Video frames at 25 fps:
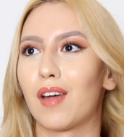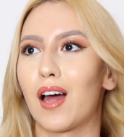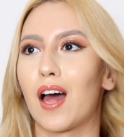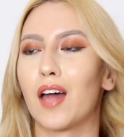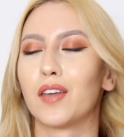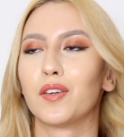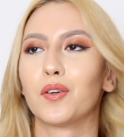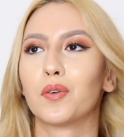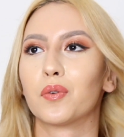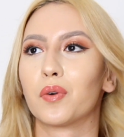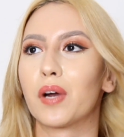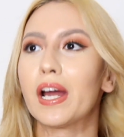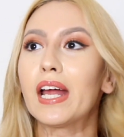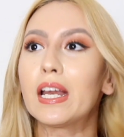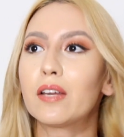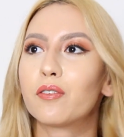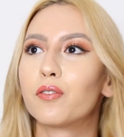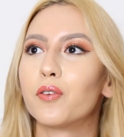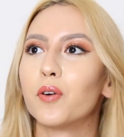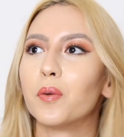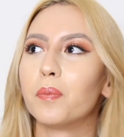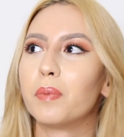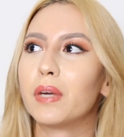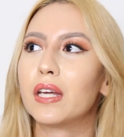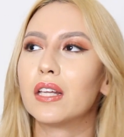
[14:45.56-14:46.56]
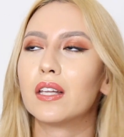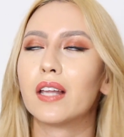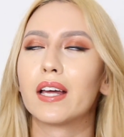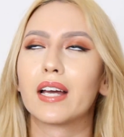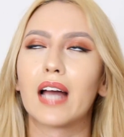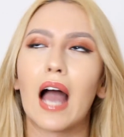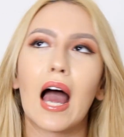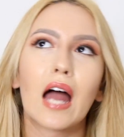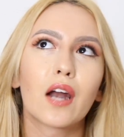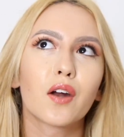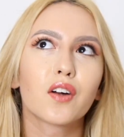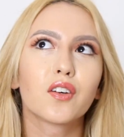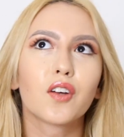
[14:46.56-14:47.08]
I'm grateful being like
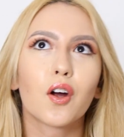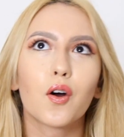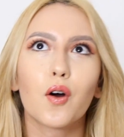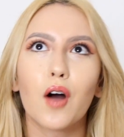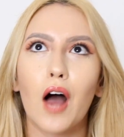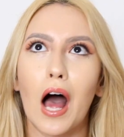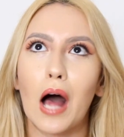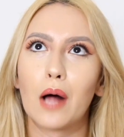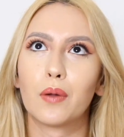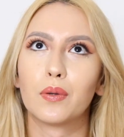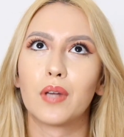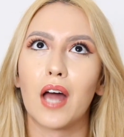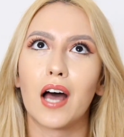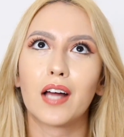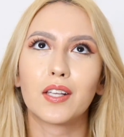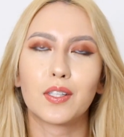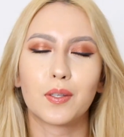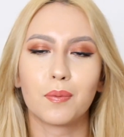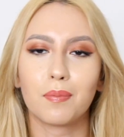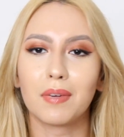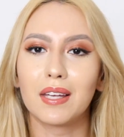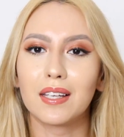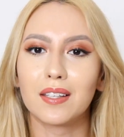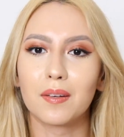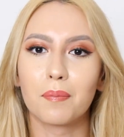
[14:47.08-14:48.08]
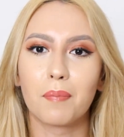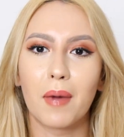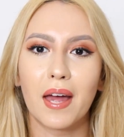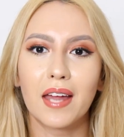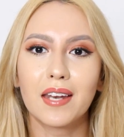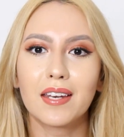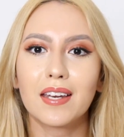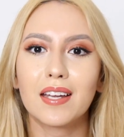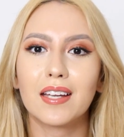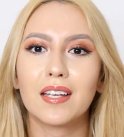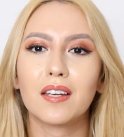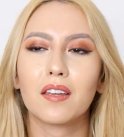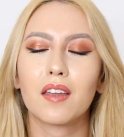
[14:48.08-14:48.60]
I don't know how not to be
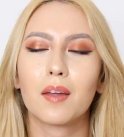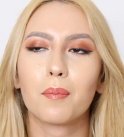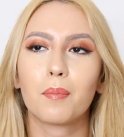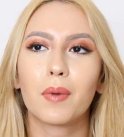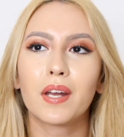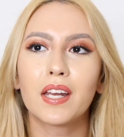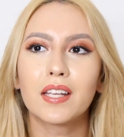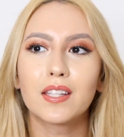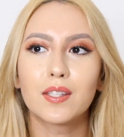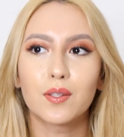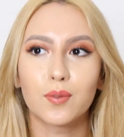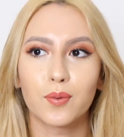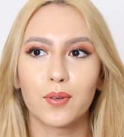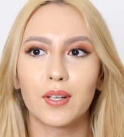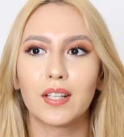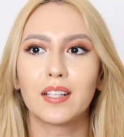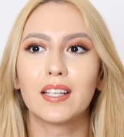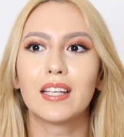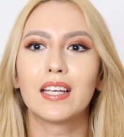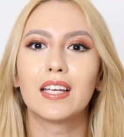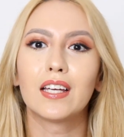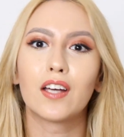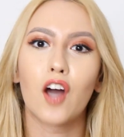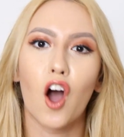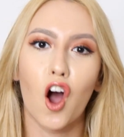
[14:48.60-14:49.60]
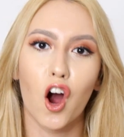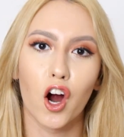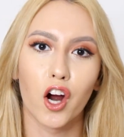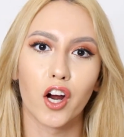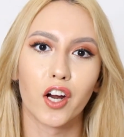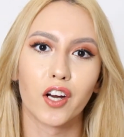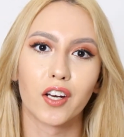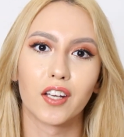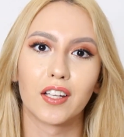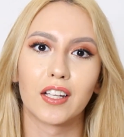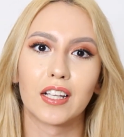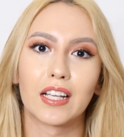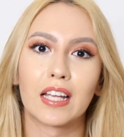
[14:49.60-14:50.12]
independent but it's really
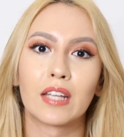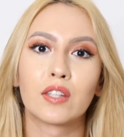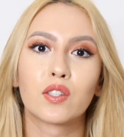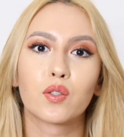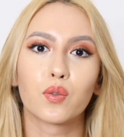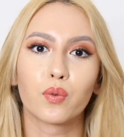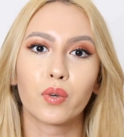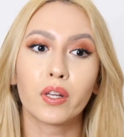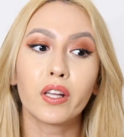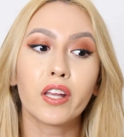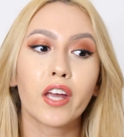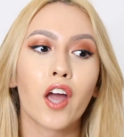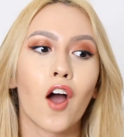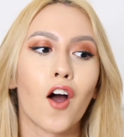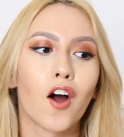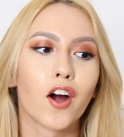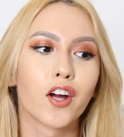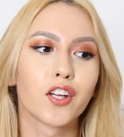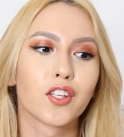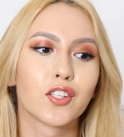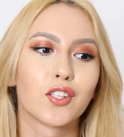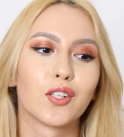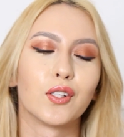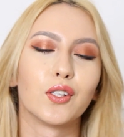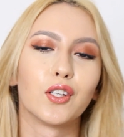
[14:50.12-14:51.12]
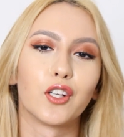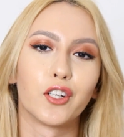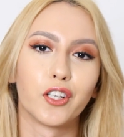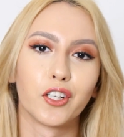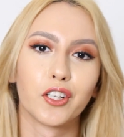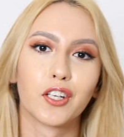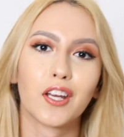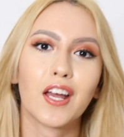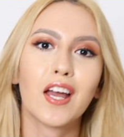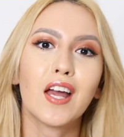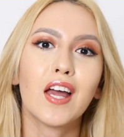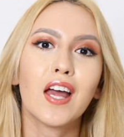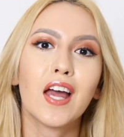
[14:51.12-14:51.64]
hard it's really hard to
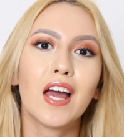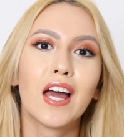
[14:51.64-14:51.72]
learn